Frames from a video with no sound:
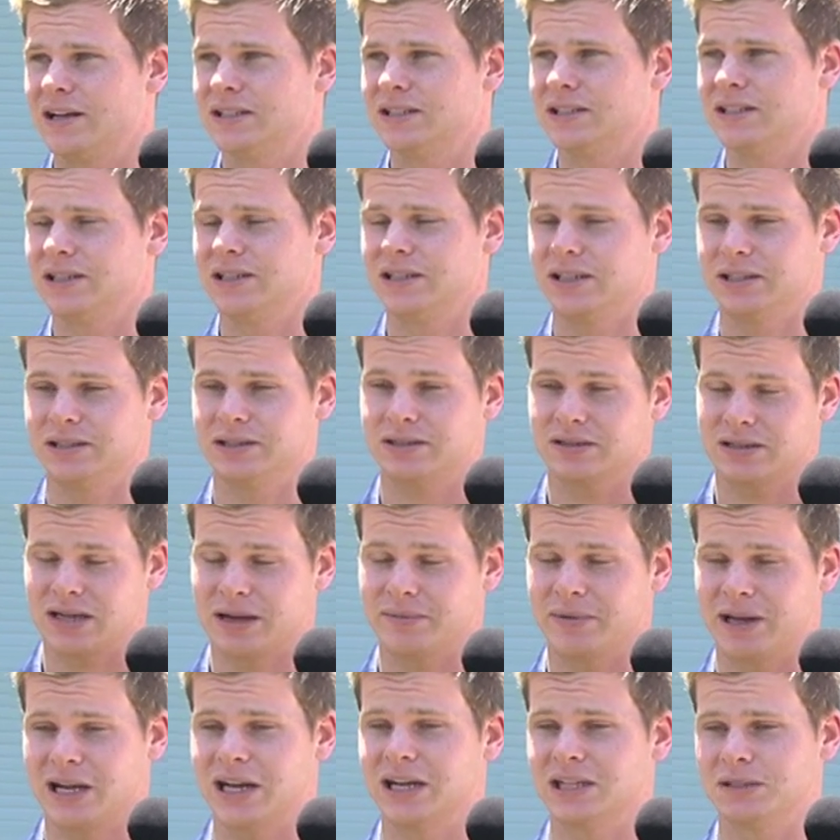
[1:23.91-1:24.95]
It's, it's
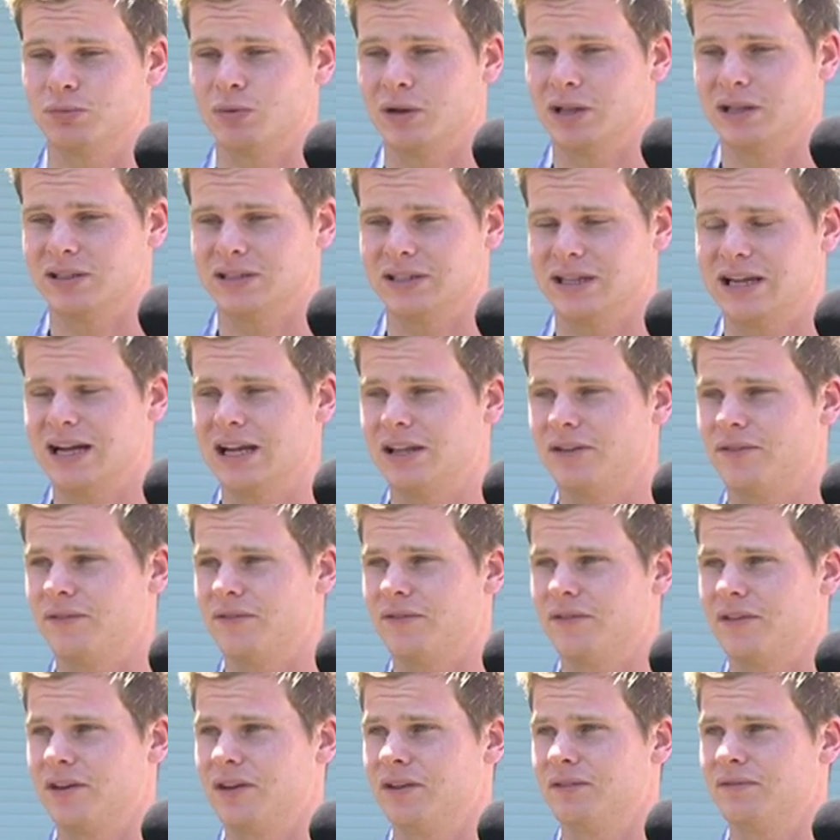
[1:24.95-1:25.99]
coming out as well as it has
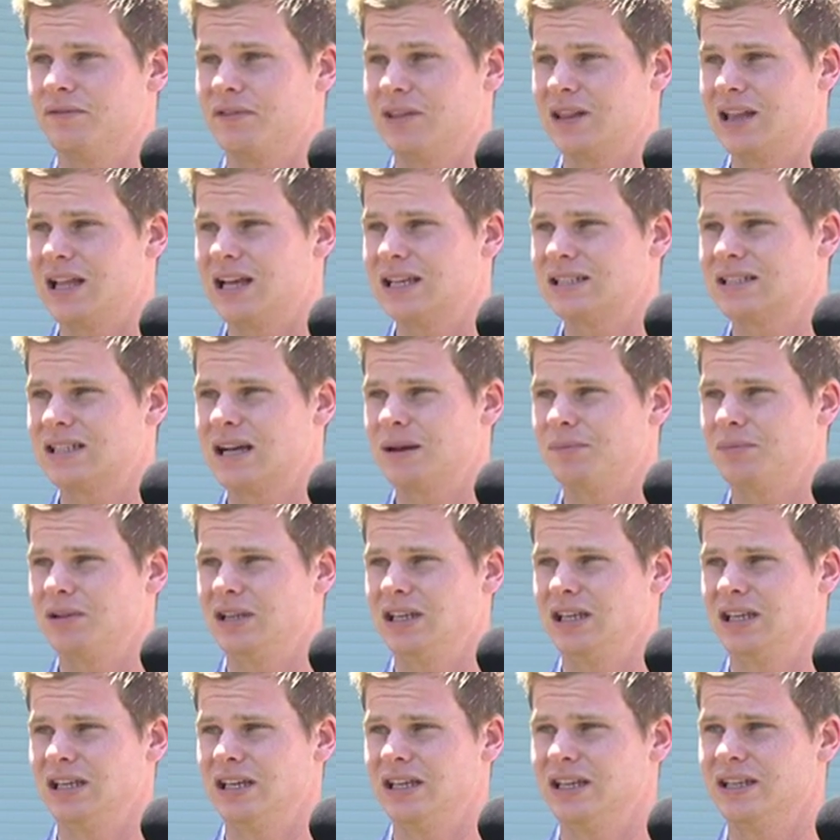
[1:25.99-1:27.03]
for, for the last couple
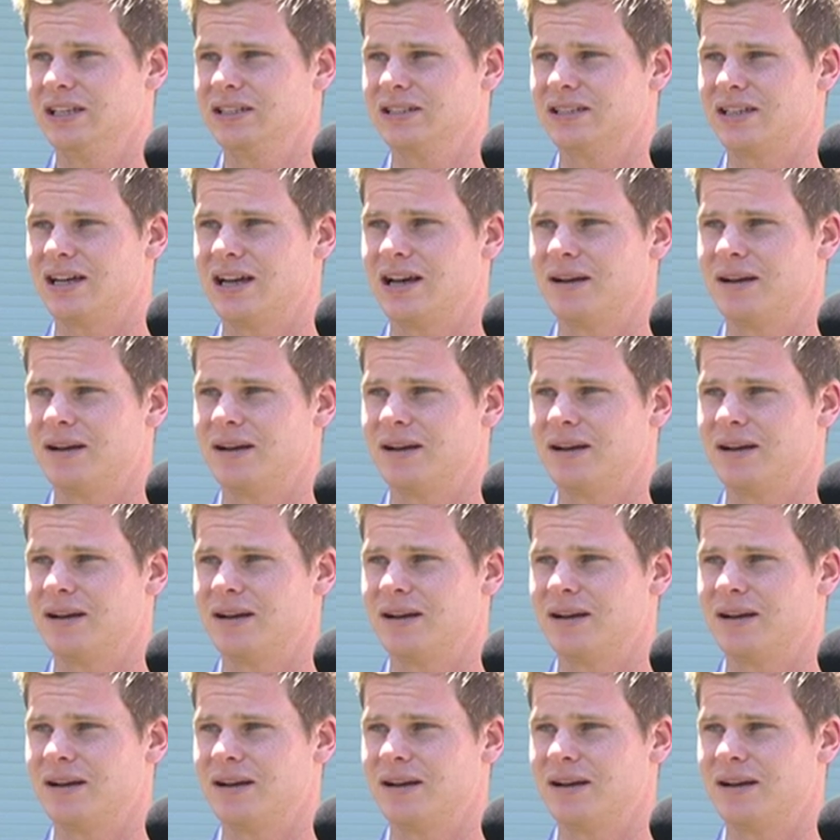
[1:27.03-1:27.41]
of years.